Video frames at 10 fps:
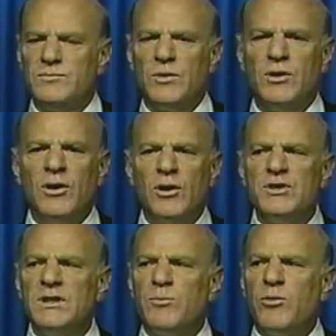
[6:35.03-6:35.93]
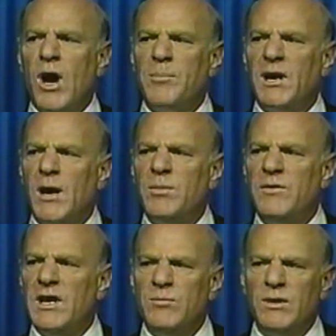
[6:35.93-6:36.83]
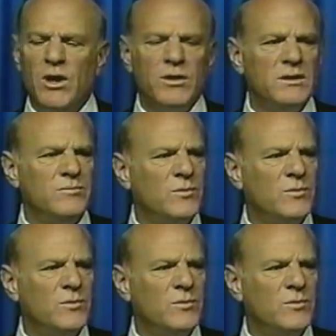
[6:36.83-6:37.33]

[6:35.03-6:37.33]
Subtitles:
or urging the propping up of any bloated